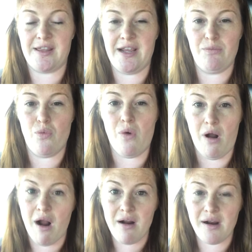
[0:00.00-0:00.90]
They
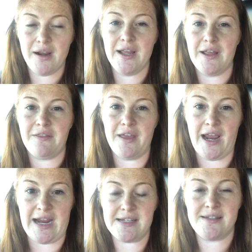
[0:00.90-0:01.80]
walk the
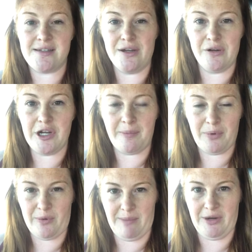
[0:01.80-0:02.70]
exterior
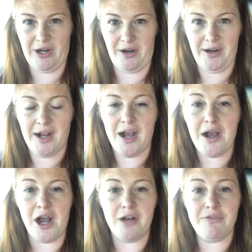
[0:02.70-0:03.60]
perimeter
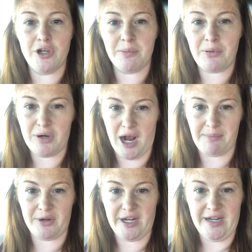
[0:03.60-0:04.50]
of your
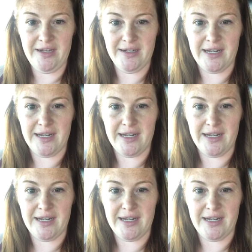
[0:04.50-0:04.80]
property,